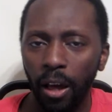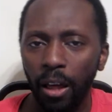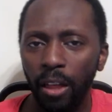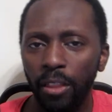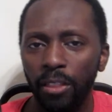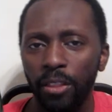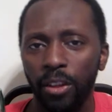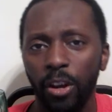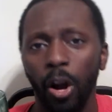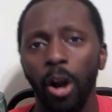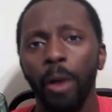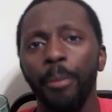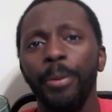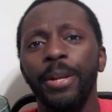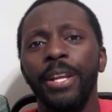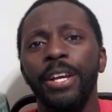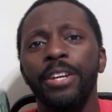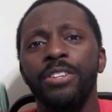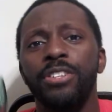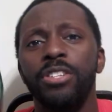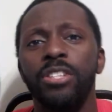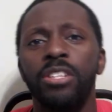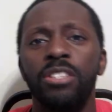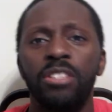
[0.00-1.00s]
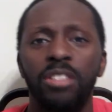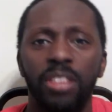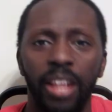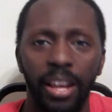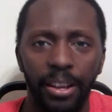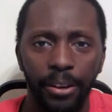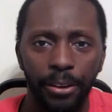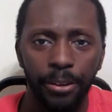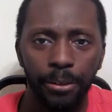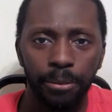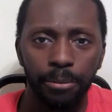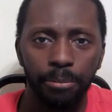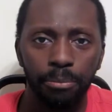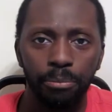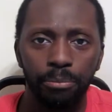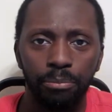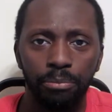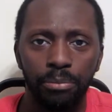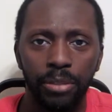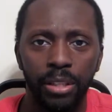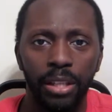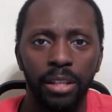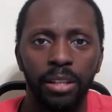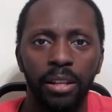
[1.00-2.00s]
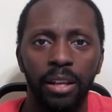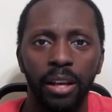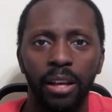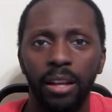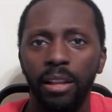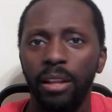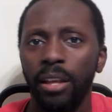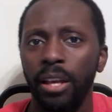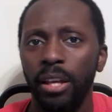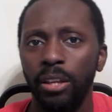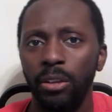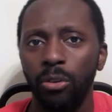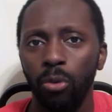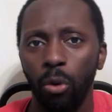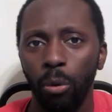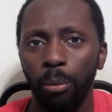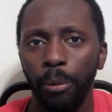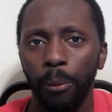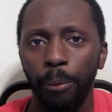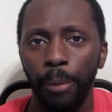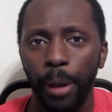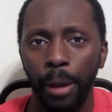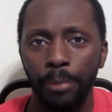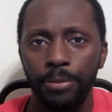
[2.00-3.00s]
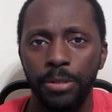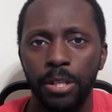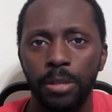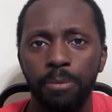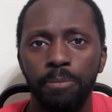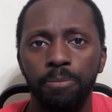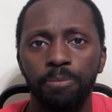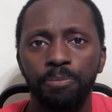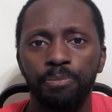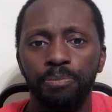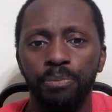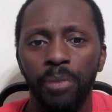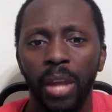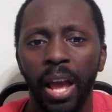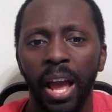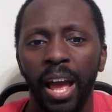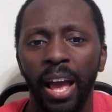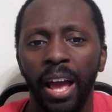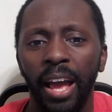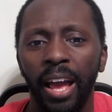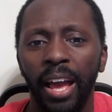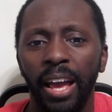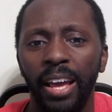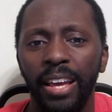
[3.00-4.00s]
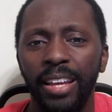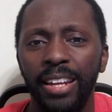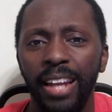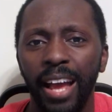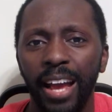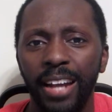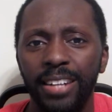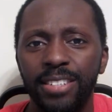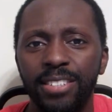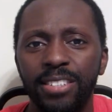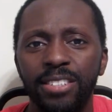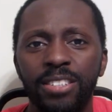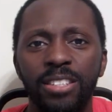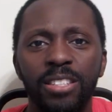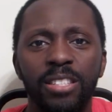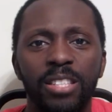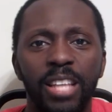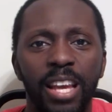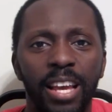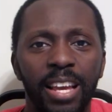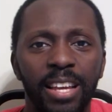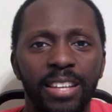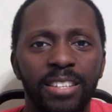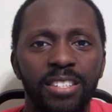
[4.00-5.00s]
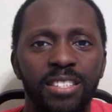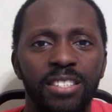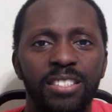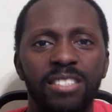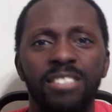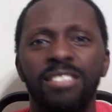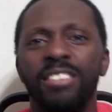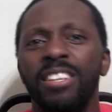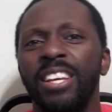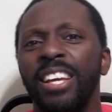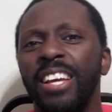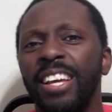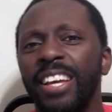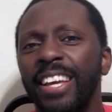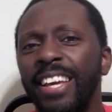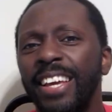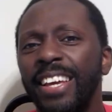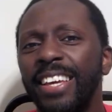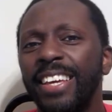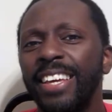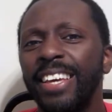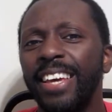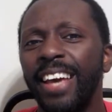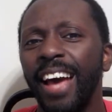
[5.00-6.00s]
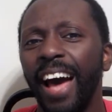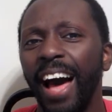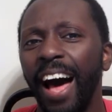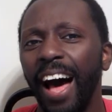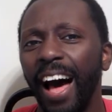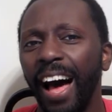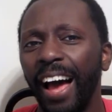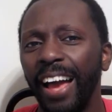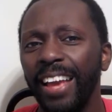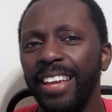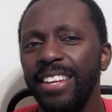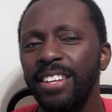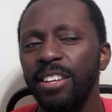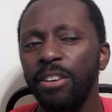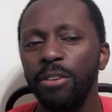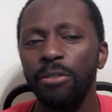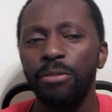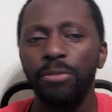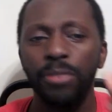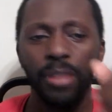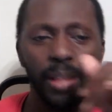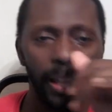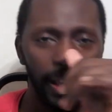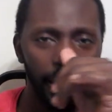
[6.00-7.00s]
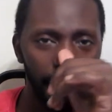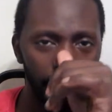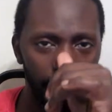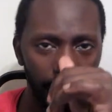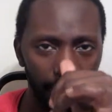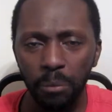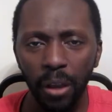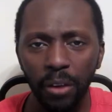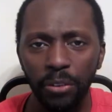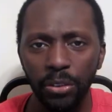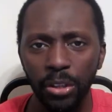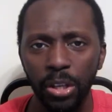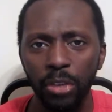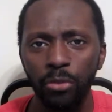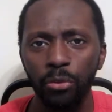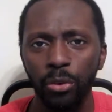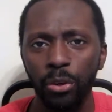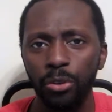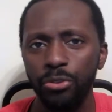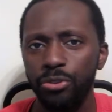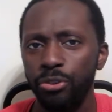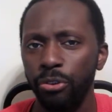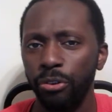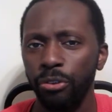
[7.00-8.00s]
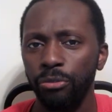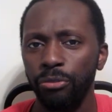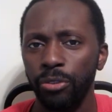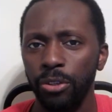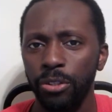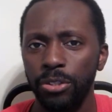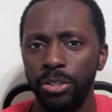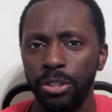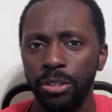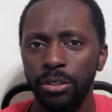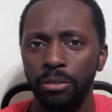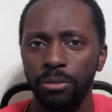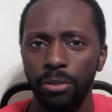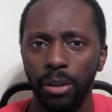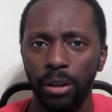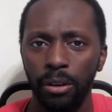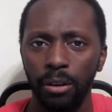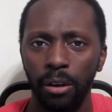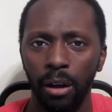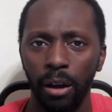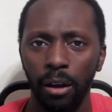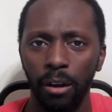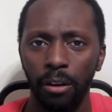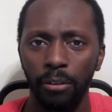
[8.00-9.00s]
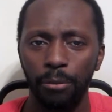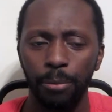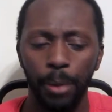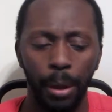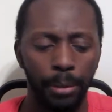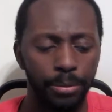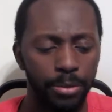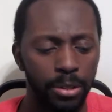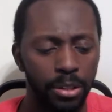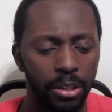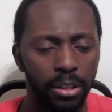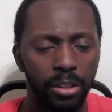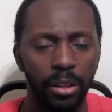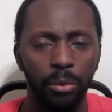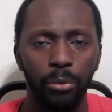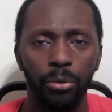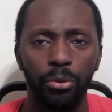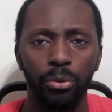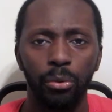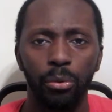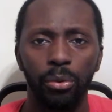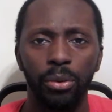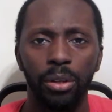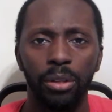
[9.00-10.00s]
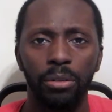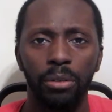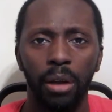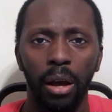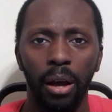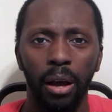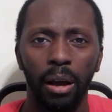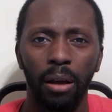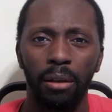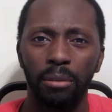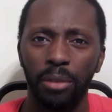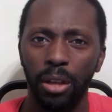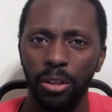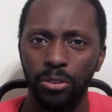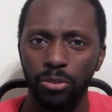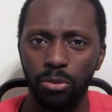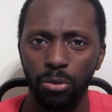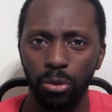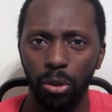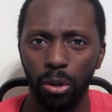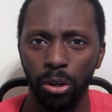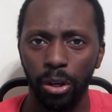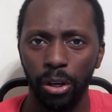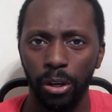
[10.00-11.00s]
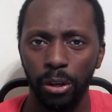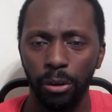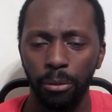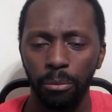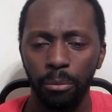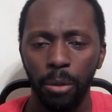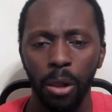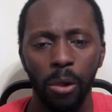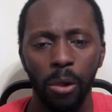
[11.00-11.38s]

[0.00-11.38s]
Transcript: The carbonation is lighter than uh, in normal Pepsi. It actually tastes kind of like the real sugar version of, uh, of Pepsi that they were doing uh, not too long ago.